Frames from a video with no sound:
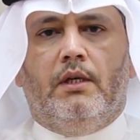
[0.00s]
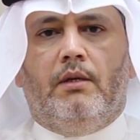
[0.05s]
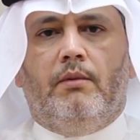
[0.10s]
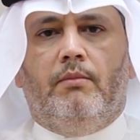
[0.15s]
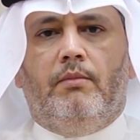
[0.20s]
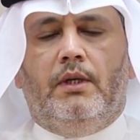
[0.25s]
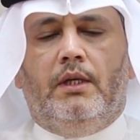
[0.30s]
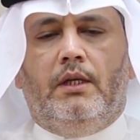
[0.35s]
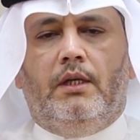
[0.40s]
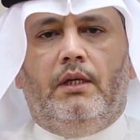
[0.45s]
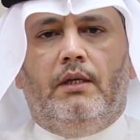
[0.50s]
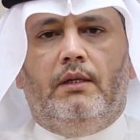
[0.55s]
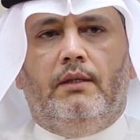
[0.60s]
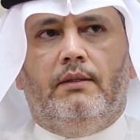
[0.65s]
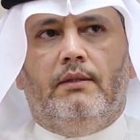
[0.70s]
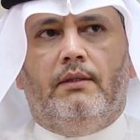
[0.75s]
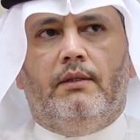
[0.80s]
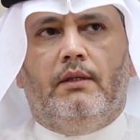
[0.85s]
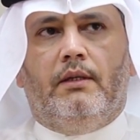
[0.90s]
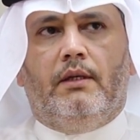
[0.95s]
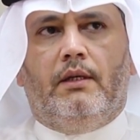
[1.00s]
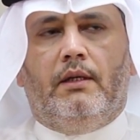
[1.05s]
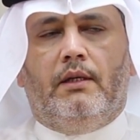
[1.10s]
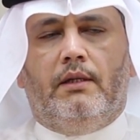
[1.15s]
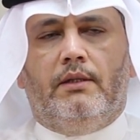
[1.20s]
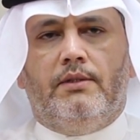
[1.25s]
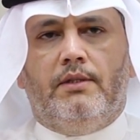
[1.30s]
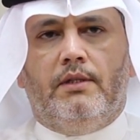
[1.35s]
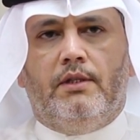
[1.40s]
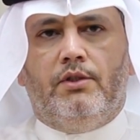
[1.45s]
Meaning
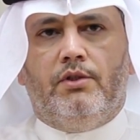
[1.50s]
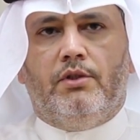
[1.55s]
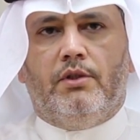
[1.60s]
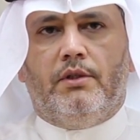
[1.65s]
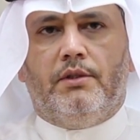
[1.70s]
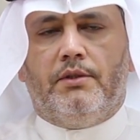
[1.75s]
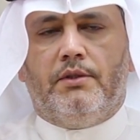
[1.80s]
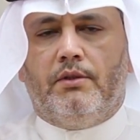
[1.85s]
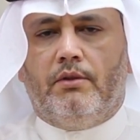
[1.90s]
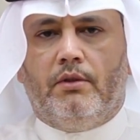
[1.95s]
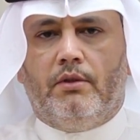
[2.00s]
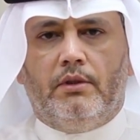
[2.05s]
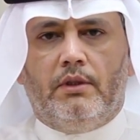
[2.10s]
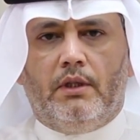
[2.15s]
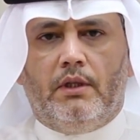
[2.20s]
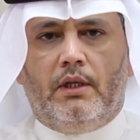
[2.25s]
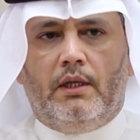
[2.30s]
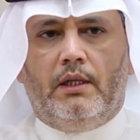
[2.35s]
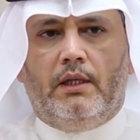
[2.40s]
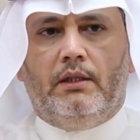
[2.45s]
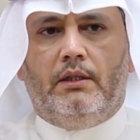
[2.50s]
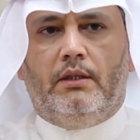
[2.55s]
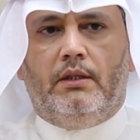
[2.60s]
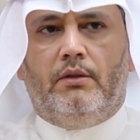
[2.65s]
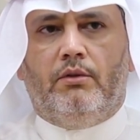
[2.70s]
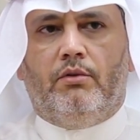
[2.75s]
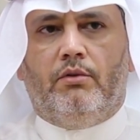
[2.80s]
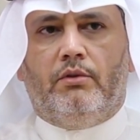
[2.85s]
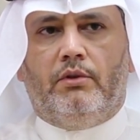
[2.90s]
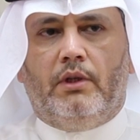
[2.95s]
seizures not
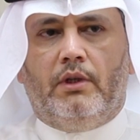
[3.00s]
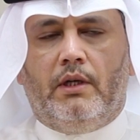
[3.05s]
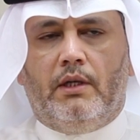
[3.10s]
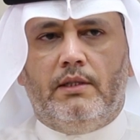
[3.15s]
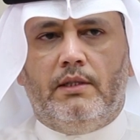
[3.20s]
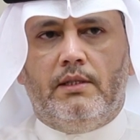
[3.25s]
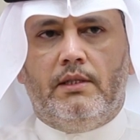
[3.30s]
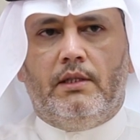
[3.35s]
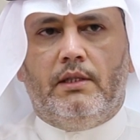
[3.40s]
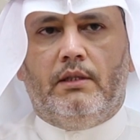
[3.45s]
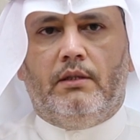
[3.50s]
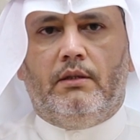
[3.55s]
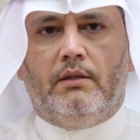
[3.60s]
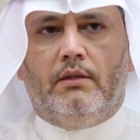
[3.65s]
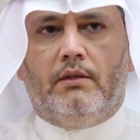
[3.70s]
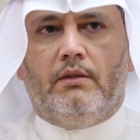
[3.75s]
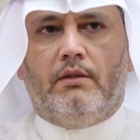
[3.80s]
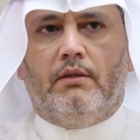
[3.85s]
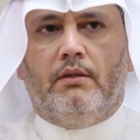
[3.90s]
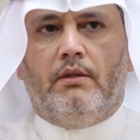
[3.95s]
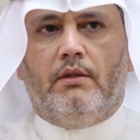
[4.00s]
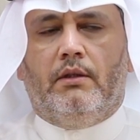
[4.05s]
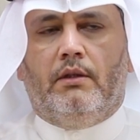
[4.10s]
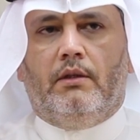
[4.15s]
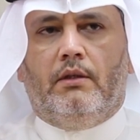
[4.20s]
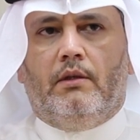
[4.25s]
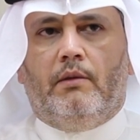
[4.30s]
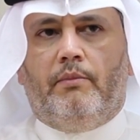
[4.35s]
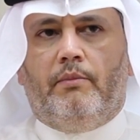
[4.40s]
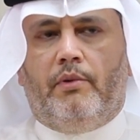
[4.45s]
related to transient
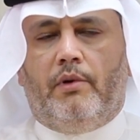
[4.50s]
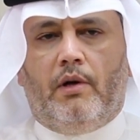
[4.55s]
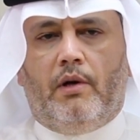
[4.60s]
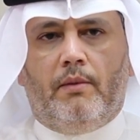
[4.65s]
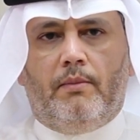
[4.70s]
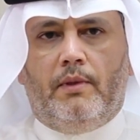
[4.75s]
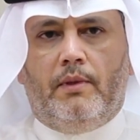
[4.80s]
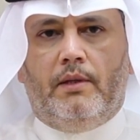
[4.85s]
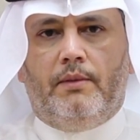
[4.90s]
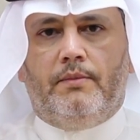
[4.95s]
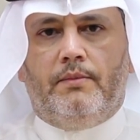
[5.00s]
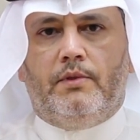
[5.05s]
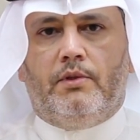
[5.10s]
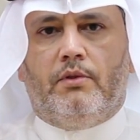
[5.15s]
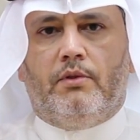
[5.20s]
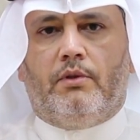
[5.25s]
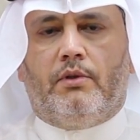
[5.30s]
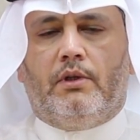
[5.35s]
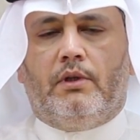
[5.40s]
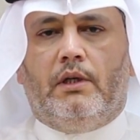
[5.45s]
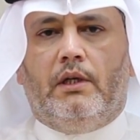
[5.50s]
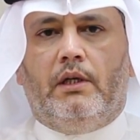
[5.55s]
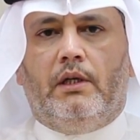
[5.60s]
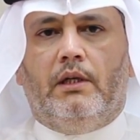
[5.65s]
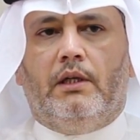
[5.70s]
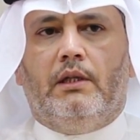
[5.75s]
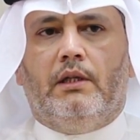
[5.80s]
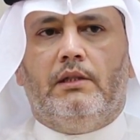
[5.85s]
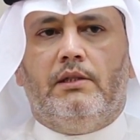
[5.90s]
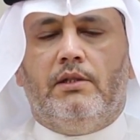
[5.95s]
problems or
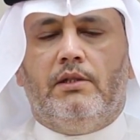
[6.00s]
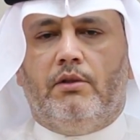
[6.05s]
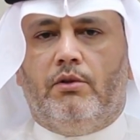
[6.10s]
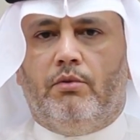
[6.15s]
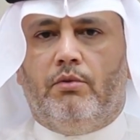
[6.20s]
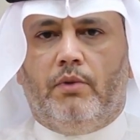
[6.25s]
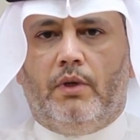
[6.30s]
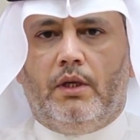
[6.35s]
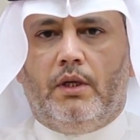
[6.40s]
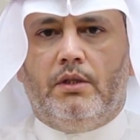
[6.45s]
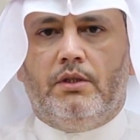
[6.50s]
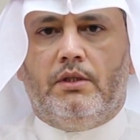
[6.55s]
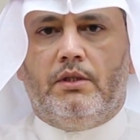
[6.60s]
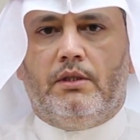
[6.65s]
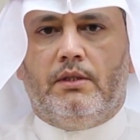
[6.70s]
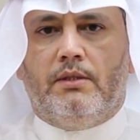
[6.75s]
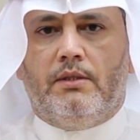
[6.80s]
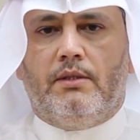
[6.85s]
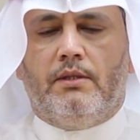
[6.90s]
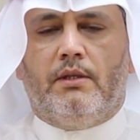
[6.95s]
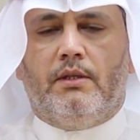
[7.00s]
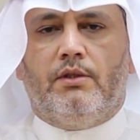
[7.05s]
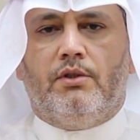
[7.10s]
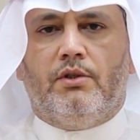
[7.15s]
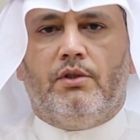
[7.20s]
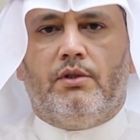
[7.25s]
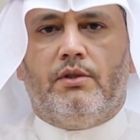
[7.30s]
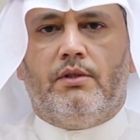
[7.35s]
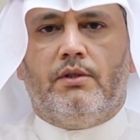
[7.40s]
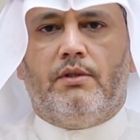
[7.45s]
clinical situations such
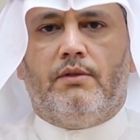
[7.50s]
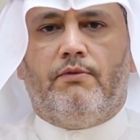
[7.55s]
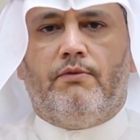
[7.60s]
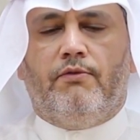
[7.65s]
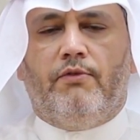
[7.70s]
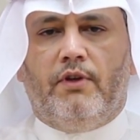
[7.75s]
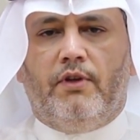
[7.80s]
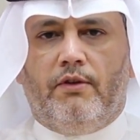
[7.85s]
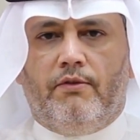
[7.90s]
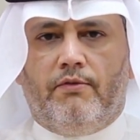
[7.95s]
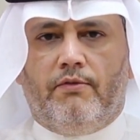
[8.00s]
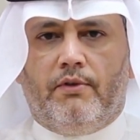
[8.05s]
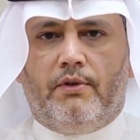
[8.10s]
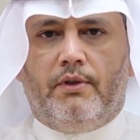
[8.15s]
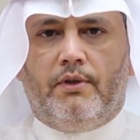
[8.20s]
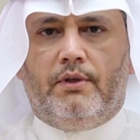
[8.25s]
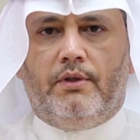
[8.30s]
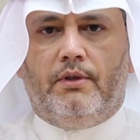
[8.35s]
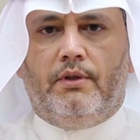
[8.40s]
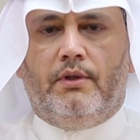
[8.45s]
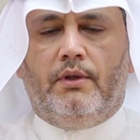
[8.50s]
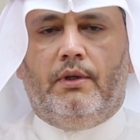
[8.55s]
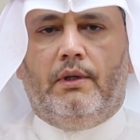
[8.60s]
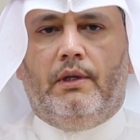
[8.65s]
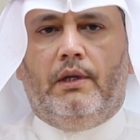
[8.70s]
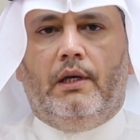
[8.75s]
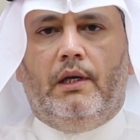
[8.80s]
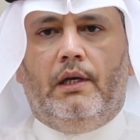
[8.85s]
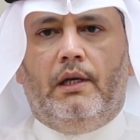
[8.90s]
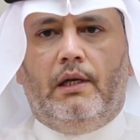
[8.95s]
as fever,
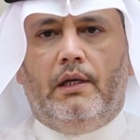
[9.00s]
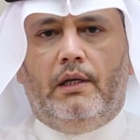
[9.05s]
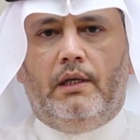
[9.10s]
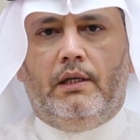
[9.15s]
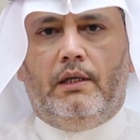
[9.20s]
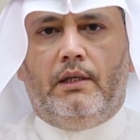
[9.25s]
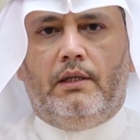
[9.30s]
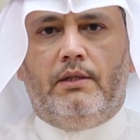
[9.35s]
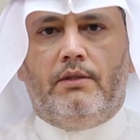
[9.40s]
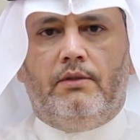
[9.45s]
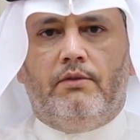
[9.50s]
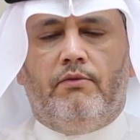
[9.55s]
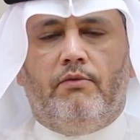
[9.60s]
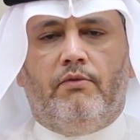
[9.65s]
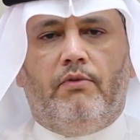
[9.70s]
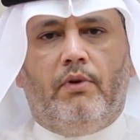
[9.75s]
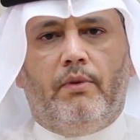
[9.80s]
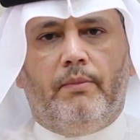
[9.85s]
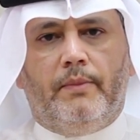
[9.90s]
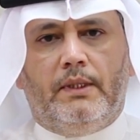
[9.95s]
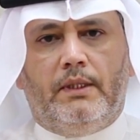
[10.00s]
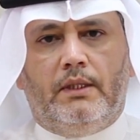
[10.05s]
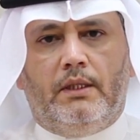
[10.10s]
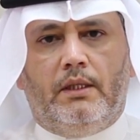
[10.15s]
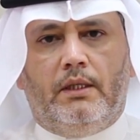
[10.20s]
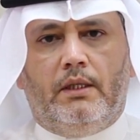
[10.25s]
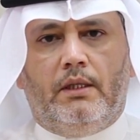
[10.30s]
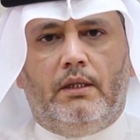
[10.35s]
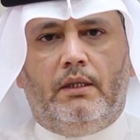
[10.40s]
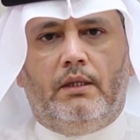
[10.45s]
illness,
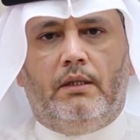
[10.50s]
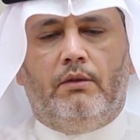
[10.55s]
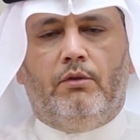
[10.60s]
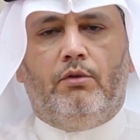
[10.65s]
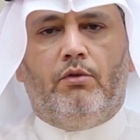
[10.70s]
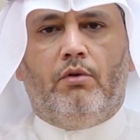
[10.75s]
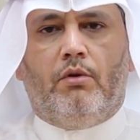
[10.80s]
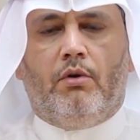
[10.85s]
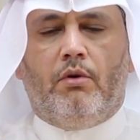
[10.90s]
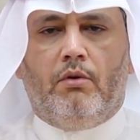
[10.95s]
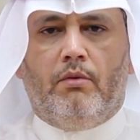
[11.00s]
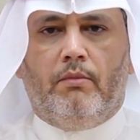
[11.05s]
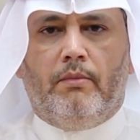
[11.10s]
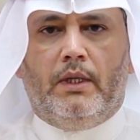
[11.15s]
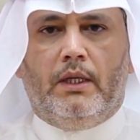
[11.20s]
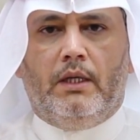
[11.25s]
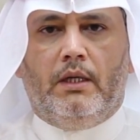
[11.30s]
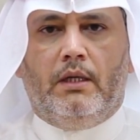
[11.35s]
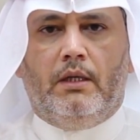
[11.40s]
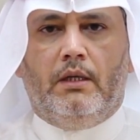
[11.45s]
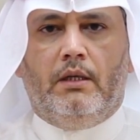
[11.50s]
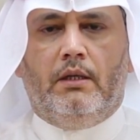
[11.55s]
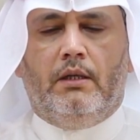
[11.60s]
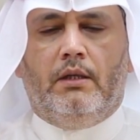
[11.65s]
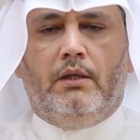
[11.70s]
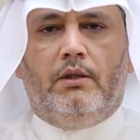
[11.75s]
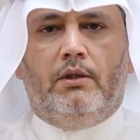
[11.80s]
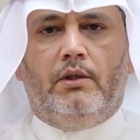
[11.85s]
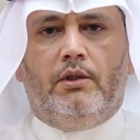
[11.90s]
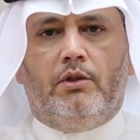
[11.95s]
vomiting, trauma,
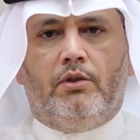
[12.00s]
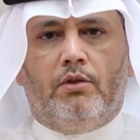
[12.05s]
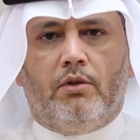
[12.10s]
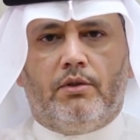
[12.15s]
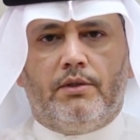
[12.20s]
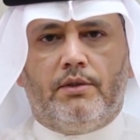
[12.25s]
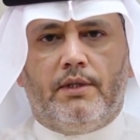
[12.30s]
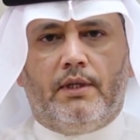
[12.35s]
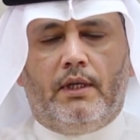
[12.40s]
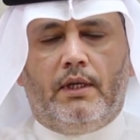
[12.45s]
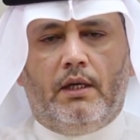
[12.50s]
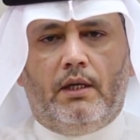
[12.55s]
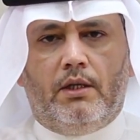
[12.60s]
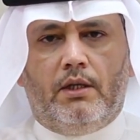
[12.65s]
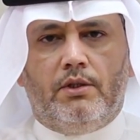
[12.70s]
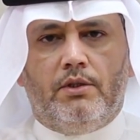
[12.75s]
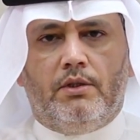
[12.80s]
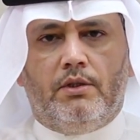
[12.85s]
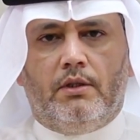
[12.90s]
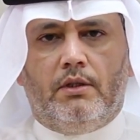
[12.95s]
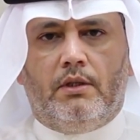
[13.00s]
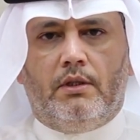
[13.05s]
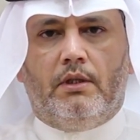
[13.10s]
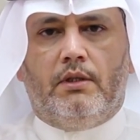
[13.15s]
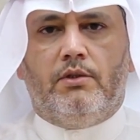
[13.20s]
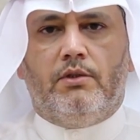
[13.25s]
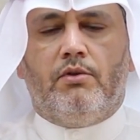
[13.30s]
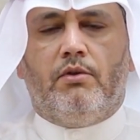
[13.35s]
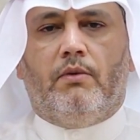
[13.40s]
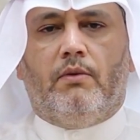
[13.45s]
intoxication,
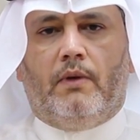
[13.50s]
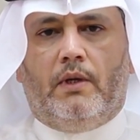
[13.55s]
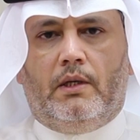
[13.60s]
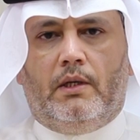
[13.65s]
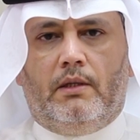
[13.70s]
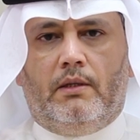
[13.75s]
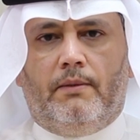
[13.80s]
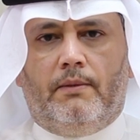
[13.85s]
and so on.